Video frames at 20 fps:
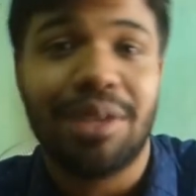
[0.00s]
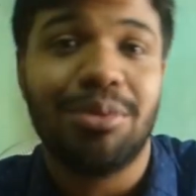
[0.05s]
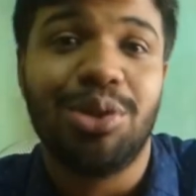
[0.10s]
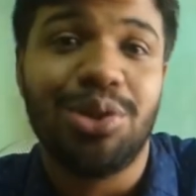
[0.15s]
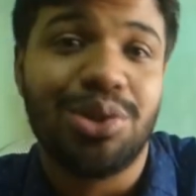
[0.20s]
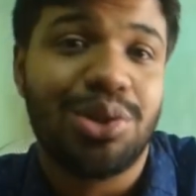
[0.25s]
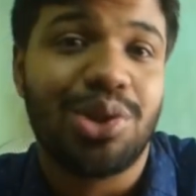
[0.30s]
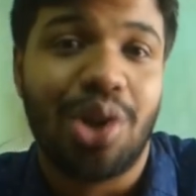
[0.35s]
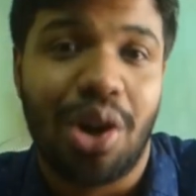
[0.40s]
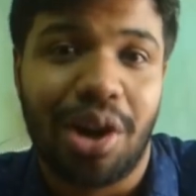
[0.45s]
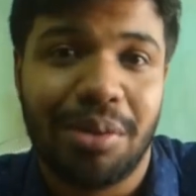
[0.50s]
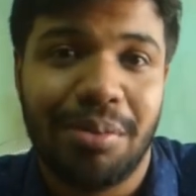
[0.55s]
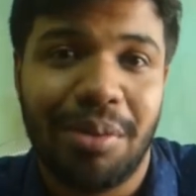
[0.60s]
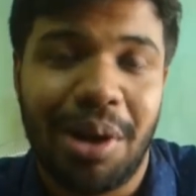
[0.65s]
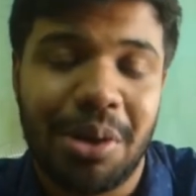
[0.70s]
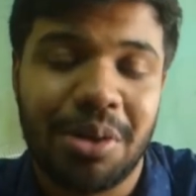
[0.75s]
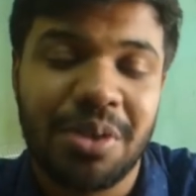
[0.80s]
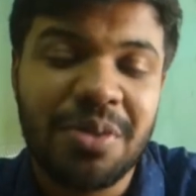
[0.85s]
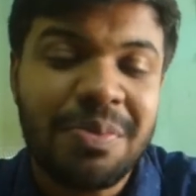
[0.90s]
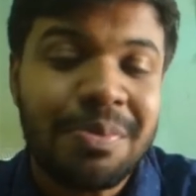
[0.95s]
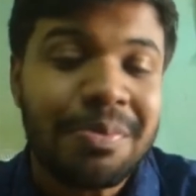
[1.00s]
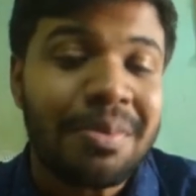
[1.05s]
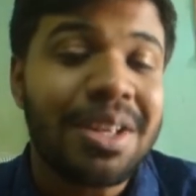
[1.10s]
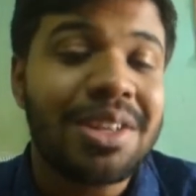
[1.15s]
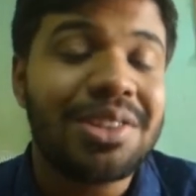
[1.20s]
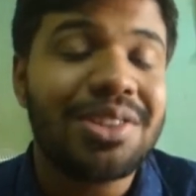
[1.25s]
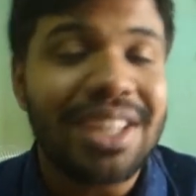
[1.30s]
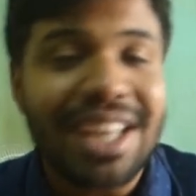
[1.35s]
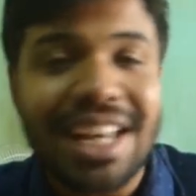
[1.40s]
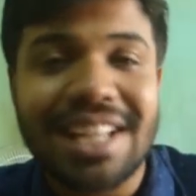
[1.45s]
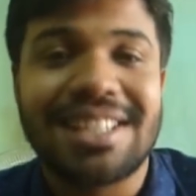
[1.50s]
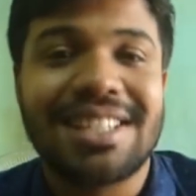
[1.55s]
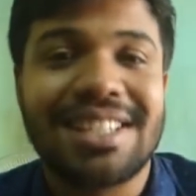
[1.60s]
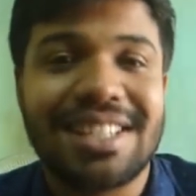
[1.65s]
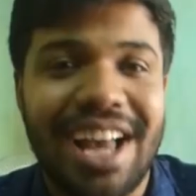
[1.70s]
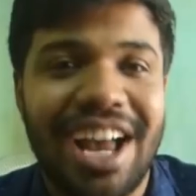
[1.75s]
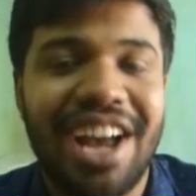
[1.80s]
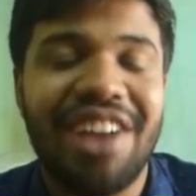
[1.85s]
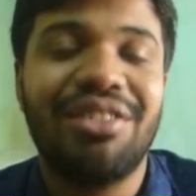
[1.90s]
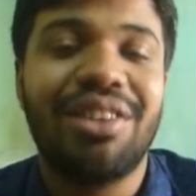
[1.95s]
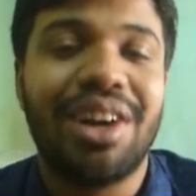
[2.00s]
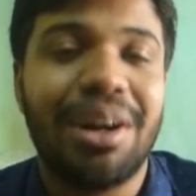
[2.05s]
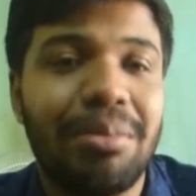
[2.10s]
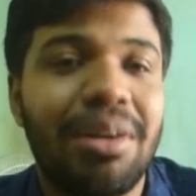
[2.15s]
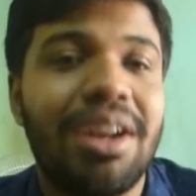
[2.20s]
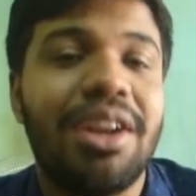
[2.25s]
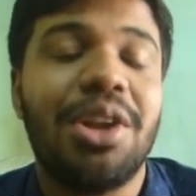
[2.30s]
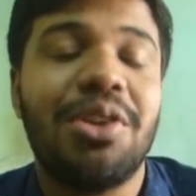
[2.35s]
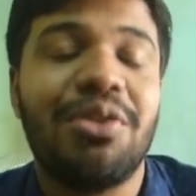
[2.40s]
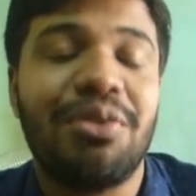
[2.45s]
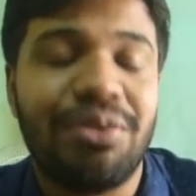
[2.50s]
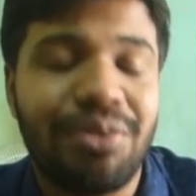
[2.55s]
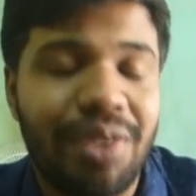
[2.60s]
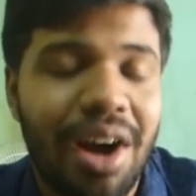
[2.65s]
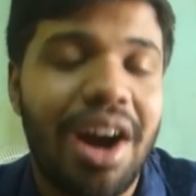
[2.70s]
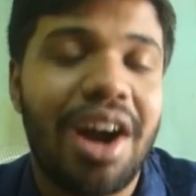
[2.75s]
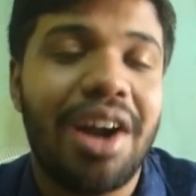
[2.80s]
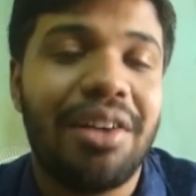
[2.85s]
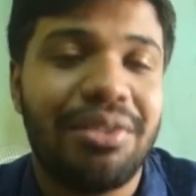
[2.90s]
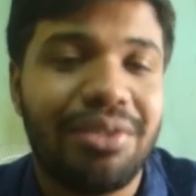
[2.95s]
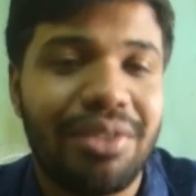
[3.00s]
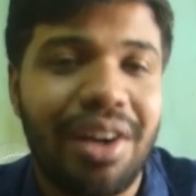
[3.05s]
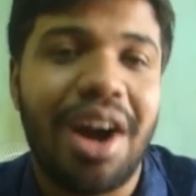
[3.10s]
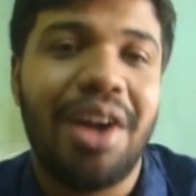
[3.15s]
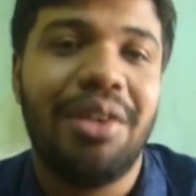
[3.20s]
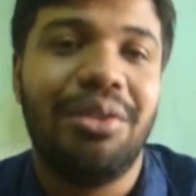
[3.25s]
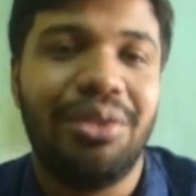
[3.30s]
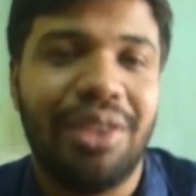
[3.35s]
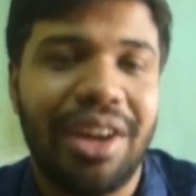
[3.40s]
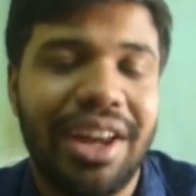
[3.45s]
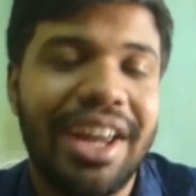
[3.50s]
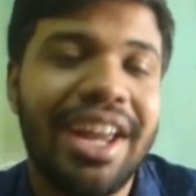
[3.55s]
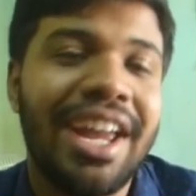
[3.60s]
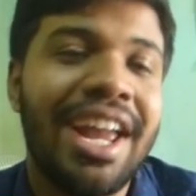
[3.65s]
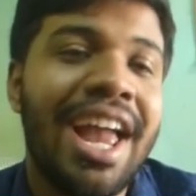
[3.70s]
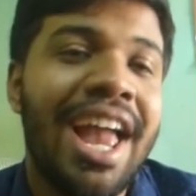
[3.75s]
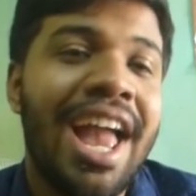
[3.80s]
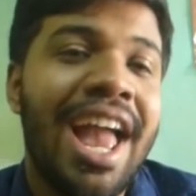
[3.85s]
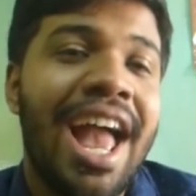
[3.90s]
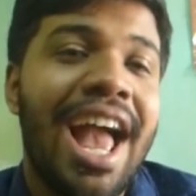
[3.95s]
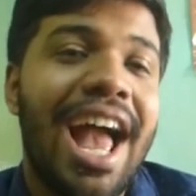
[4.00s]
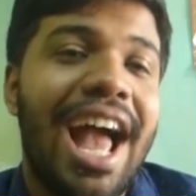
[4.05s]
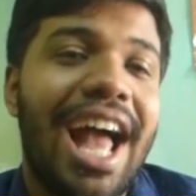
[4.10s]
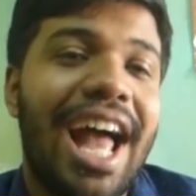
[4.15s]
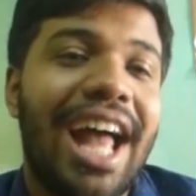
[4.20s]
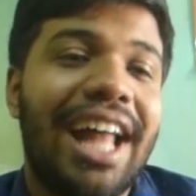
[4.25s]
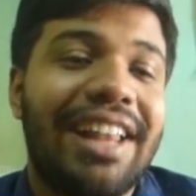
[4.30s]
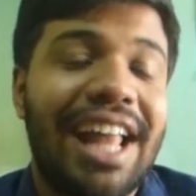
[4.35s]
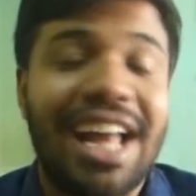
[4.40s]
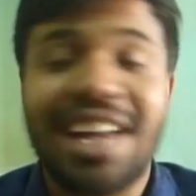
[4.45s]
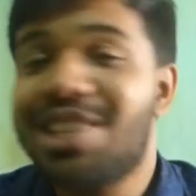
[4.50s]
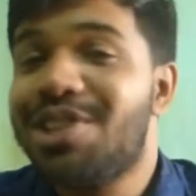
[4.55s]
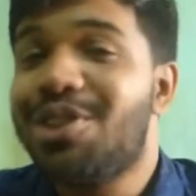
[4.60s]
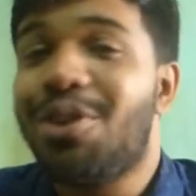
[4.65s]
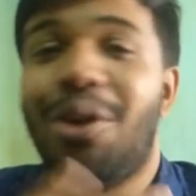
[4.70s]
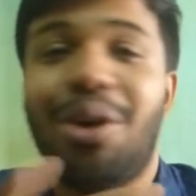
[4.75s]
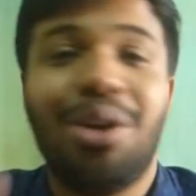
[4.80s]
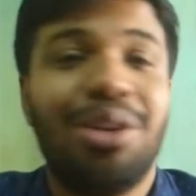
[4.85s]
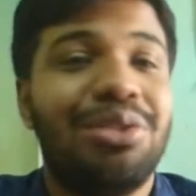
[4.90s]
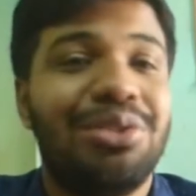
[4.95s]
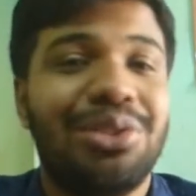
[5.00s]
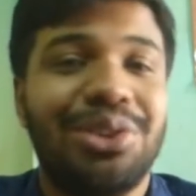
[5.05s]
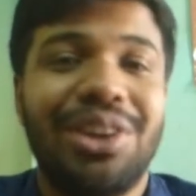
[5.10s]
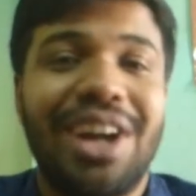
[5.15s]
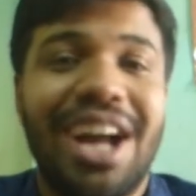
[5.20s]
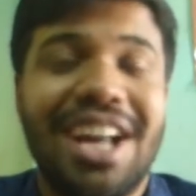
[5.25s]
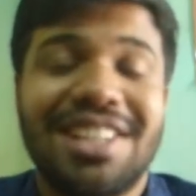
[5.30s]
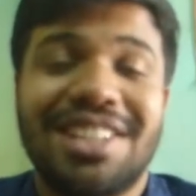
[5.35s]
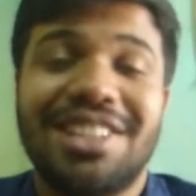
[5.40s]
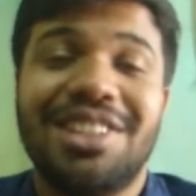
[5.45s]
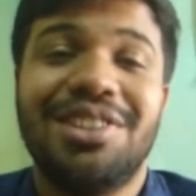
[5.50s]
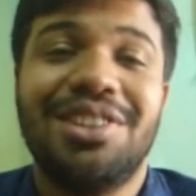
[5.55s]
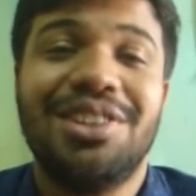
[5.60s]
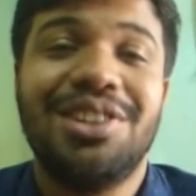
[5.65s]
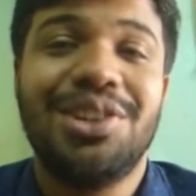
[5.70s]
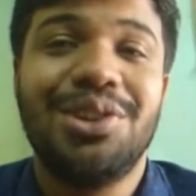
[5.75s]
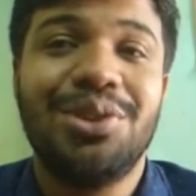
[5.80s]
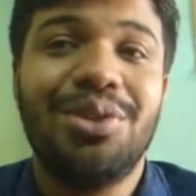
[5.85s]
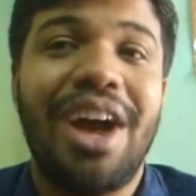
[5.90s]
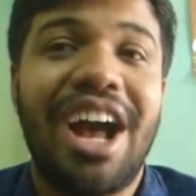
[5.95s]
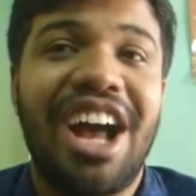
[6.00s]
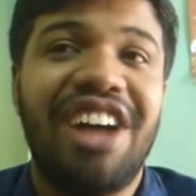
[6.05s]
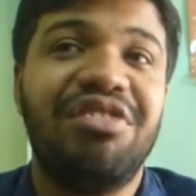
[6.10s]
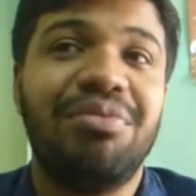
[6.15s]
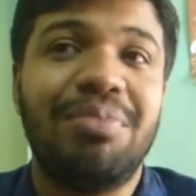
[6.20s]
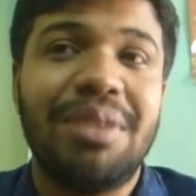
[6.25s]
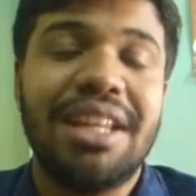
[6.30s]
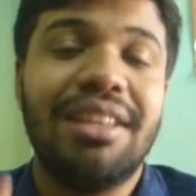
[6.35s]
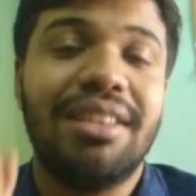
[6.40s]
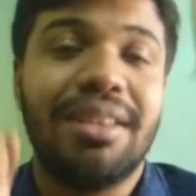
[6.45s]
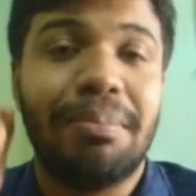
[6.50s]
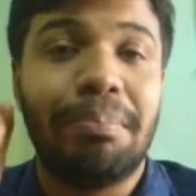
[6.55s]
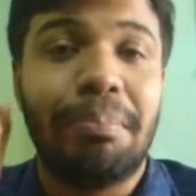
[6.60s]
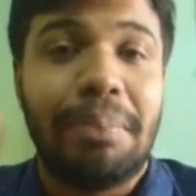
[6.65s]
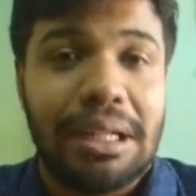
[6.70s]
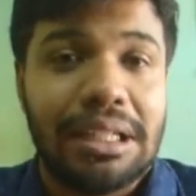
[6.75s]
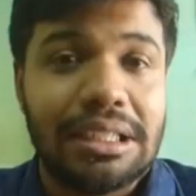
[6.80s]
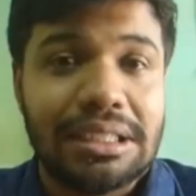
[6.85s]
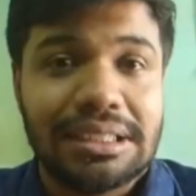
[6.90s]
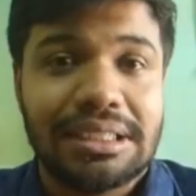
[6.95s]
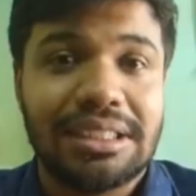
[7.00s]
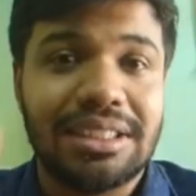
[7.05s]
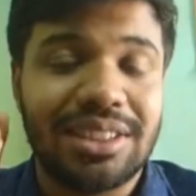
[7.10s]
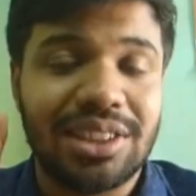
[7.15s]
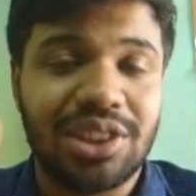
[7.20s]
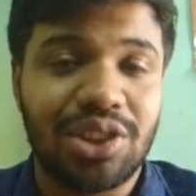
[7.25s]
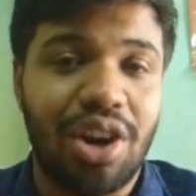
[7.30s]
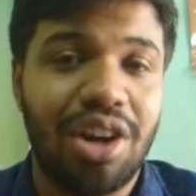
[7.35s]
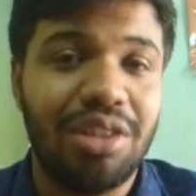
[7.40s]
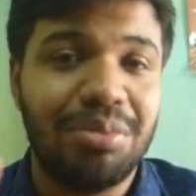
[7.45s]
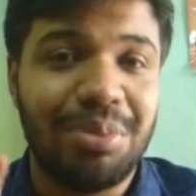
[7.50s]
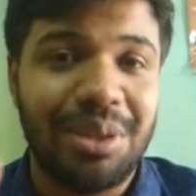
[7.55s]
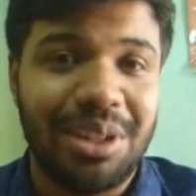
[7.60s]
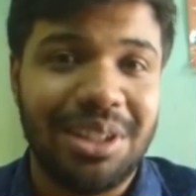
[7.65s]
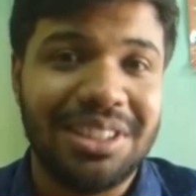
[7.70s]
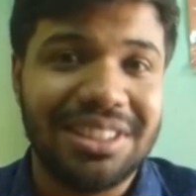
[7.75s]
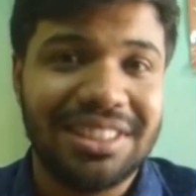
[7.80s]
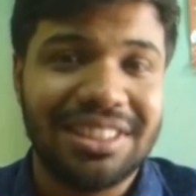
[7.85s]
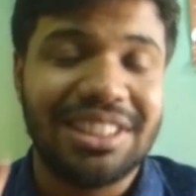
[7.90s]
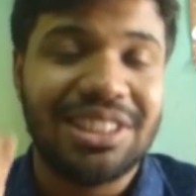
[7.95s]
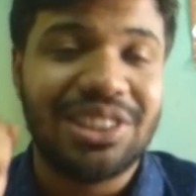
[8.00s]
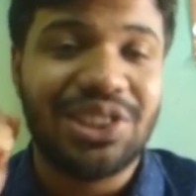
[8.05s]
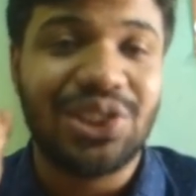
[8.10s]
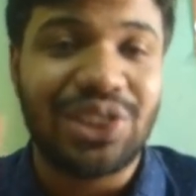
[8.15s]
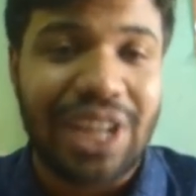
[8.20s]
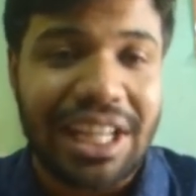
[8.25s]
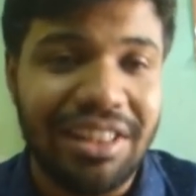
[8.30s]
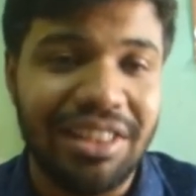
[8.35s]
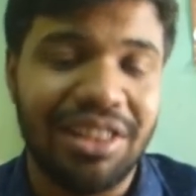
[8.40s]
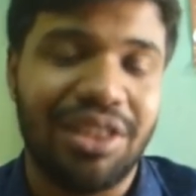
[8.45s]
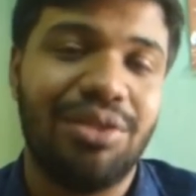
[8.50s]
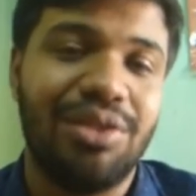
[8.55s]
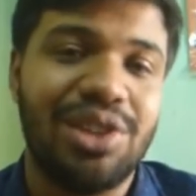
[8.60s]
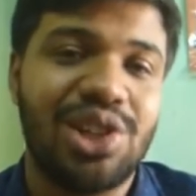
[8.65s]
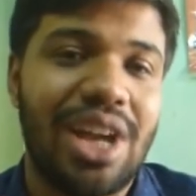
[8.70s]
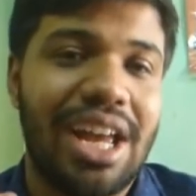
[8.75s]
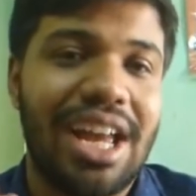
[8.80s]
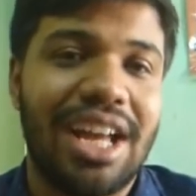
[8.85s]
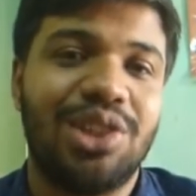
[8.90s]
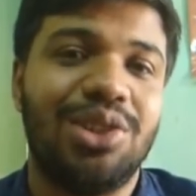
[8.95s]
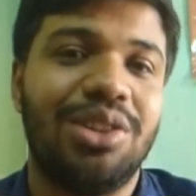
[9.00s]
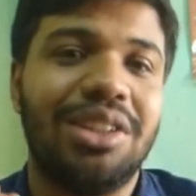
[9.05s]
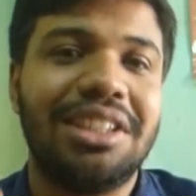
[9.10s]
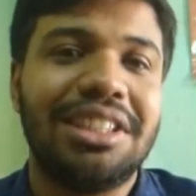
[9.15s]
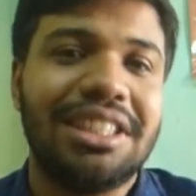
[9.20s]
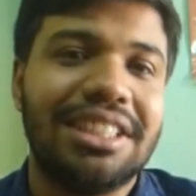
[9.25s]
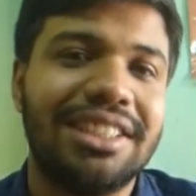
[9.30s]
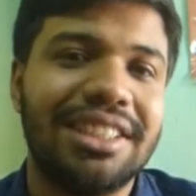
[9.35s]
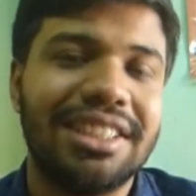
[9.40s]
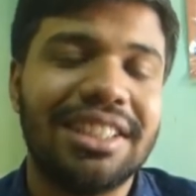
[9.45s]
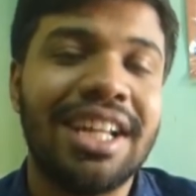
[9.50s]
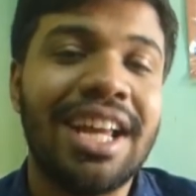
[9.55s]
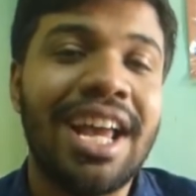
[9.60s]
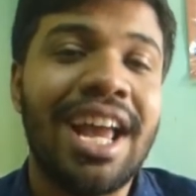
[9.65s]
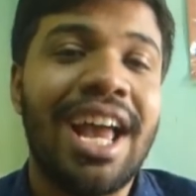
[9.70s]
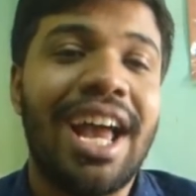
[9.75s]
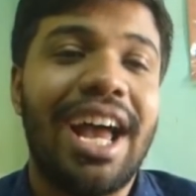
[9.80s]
going to talk about. So yes, I have come a far way, and thanks to all of you guys, and you have been the pillars, the strong pillars, the strength which I actually needed.